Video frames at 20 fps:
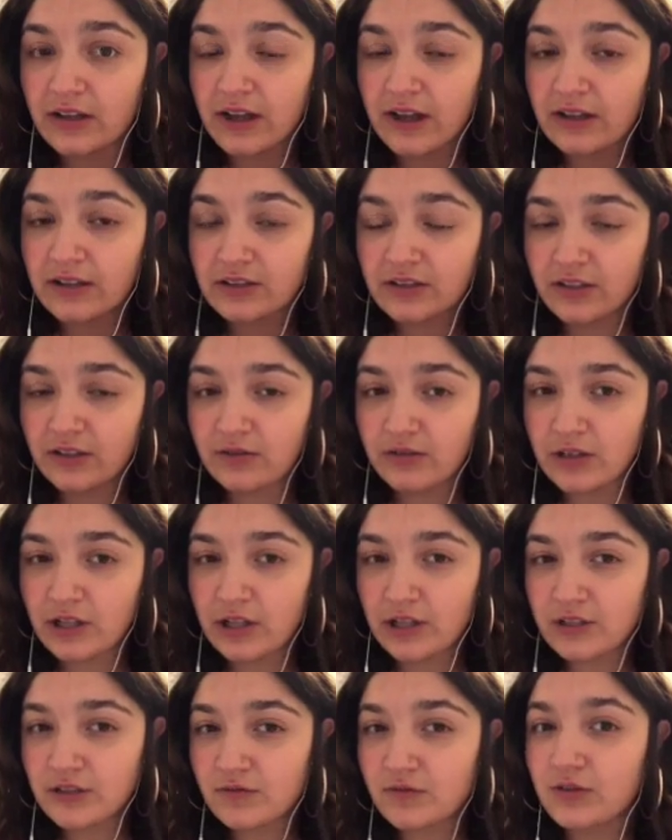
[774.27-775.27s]

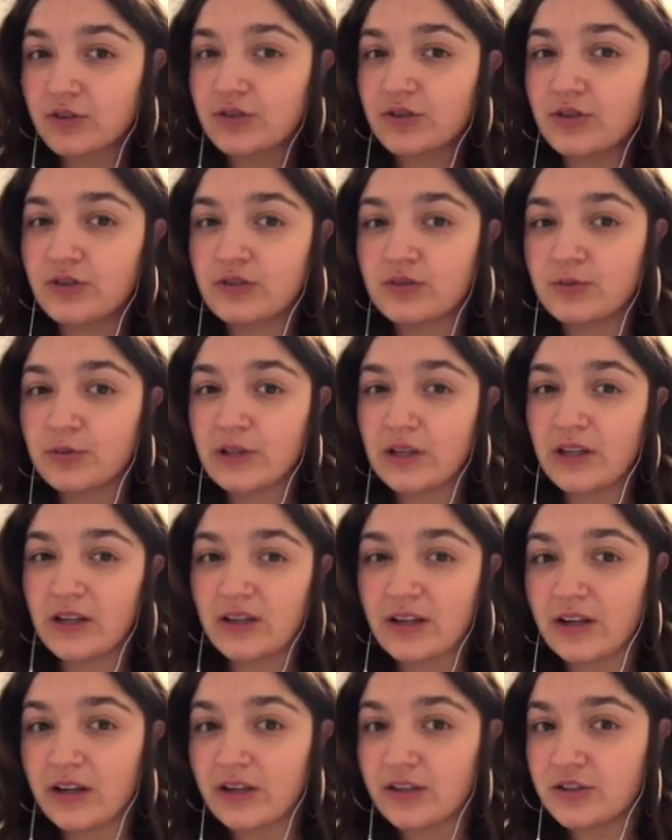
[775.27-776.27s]
activities for students with
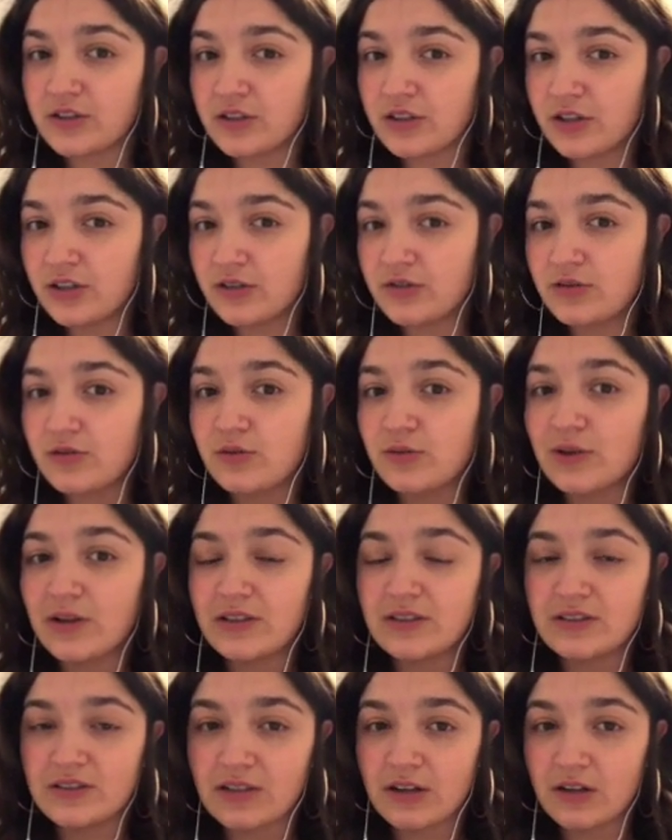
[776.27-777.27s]
ADHD to
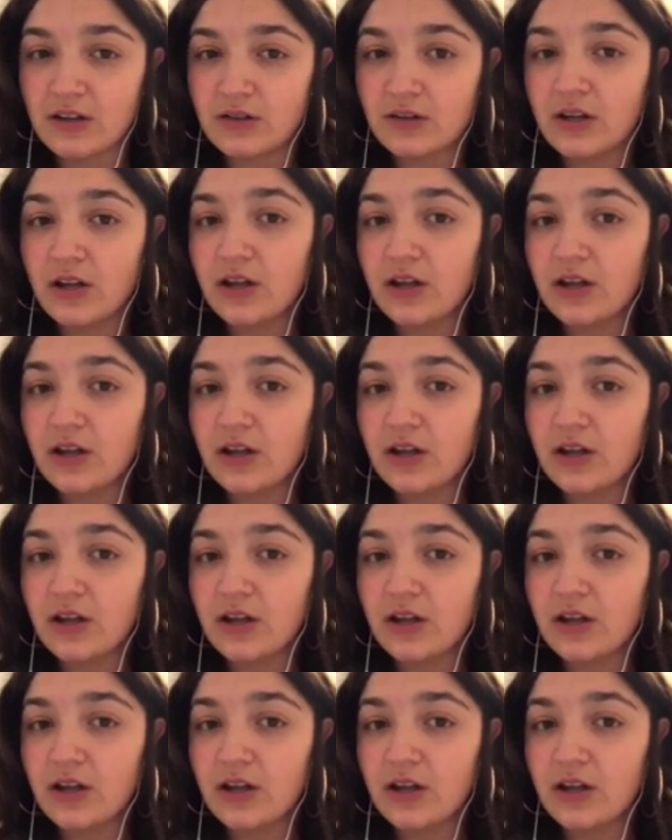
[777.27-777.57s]
excel